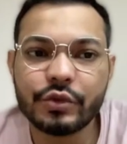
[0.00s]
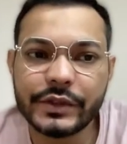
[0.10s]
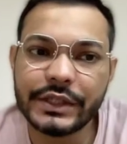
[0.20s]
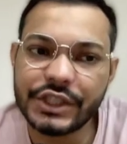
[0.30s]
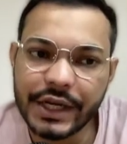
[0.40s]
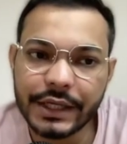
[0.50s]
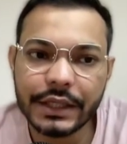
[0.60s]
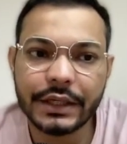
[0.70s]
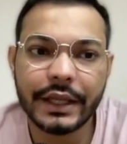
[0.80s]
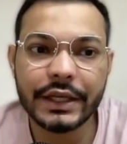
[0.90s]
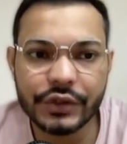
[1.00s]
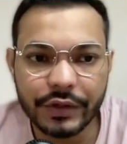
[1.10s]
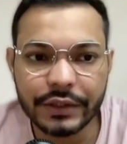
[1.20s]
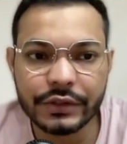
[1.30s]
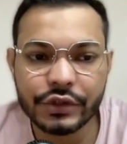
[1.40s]
choosing gender, age
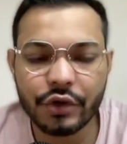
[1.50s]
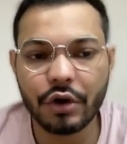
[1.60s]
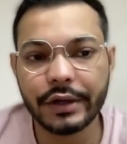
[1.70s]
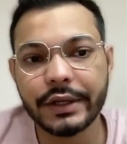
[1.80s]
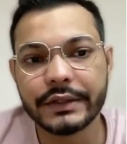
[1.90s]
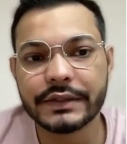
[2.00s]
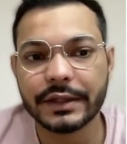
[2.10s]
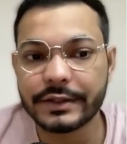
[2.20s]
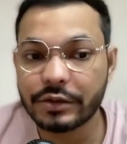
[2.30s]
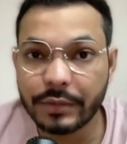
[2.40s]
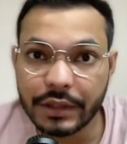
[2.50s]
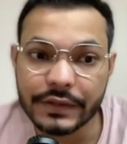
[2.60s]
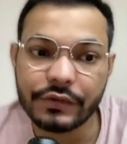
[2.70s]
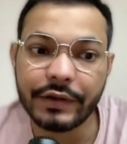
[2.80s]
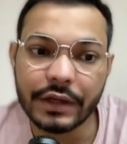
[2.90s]
range, audience, customer
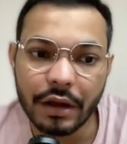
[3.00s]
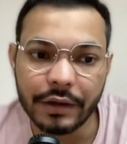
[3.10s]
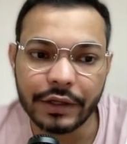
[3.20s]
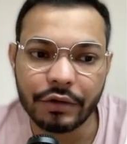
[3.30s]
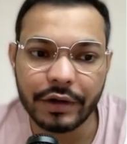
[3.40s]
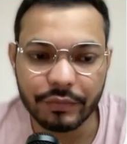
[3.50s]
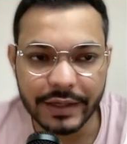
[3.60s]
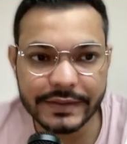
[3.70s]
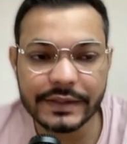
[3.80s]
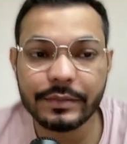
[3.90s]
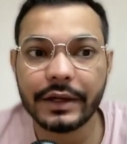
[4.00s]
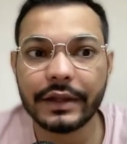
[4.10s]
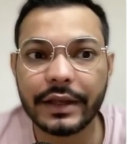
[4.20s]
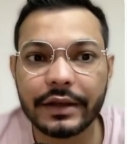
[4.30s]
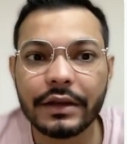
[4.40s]
list, retargeting or devices, but
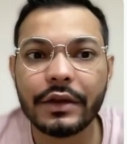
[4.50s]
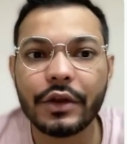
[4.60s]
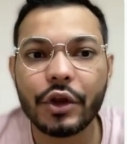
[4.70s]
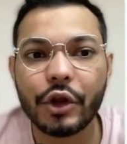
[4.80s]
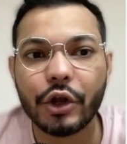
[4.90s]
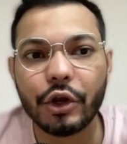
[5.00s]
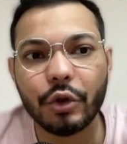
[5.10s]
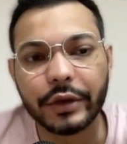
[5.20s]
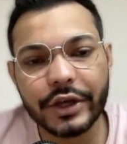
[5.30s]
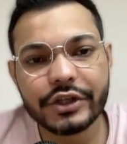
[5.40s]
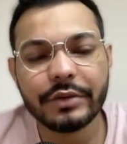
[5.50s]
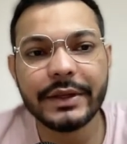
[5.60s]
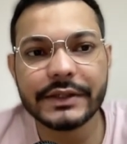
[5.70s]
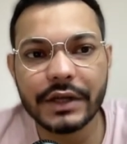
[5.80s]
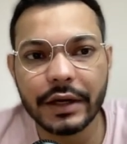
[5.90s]
then location
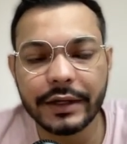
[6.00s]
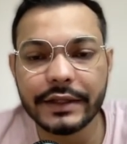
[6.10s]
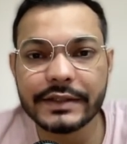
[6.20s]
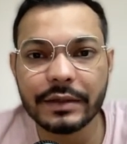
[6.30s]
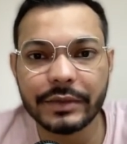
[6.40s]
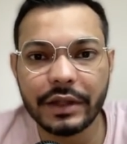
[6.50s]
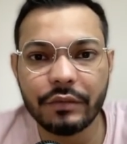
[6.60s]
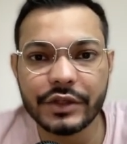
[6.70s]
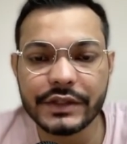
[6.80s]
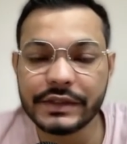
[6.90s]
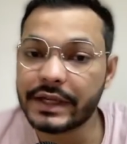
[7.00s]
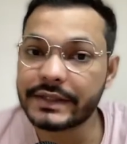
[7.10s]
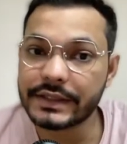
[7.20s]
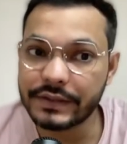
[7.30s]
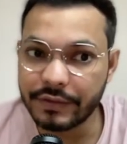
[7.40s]
based targeting is something which is
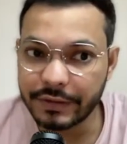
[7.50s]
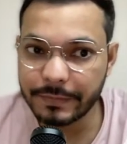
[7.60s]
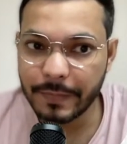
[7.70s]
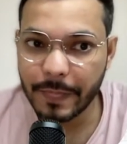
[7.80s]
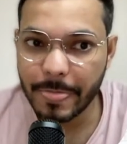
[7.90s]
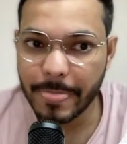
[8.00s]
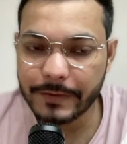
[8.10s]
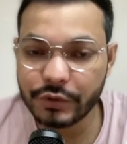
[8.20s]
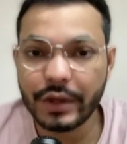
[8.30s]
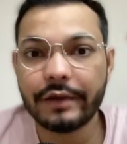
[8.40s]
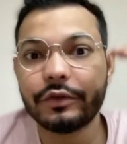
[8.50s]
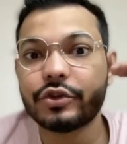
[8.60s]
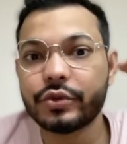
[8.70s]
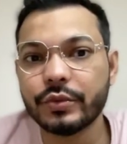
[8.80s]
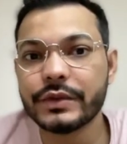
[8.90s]
necessary. So you have to
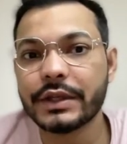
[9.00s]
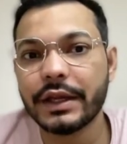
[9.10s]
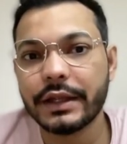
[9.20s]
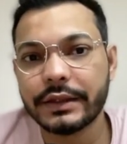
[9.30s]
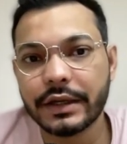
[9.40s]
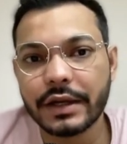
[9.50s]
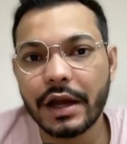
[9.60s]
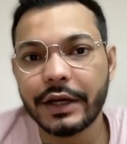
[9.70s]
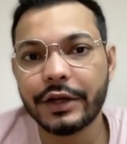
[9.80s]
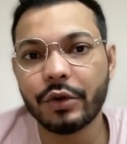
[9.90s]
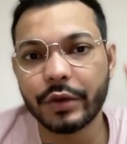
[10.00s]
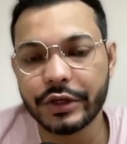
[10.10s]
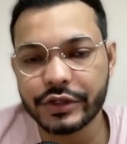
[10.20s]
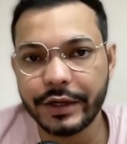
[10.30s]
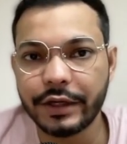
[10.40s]
choose the target
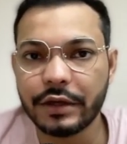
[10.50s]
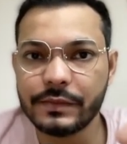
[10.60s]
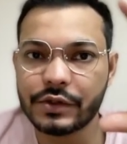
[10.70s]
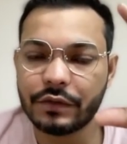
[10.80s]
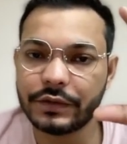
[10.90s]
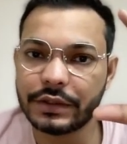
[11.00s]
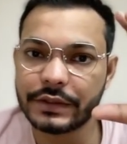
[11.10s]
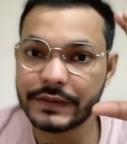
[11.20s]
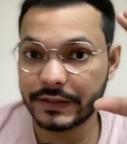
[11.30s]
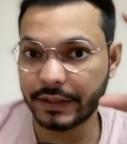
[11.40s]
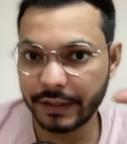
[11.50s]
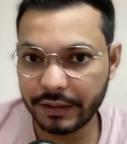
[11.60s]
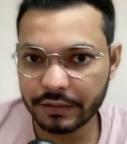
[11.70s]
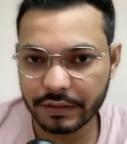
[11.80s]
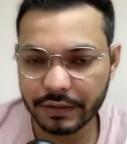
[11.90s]
location in terms of the city,
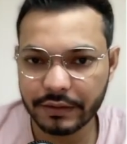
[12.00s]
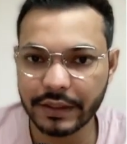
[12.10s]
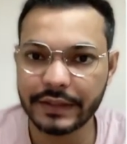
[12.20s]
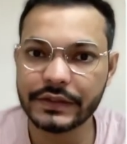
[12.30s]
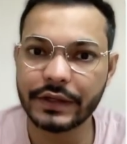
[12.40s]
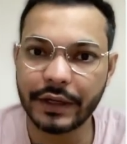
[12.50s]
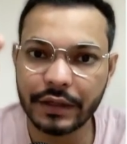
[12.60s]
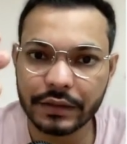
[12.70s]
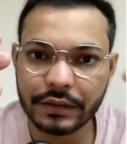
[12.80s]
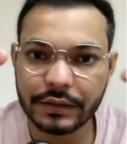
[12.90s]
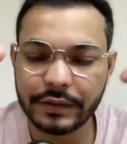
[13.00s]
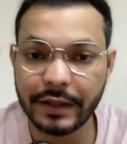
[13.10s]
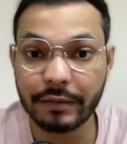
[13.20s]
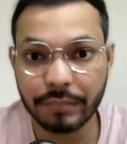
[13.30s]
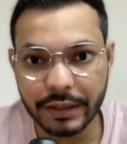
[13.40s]
then state,
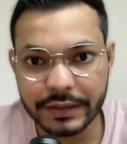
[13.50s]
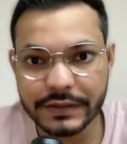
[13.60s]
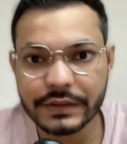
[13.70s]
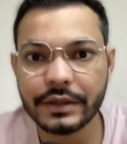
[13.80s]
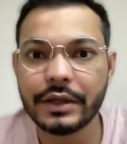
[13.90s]
then place,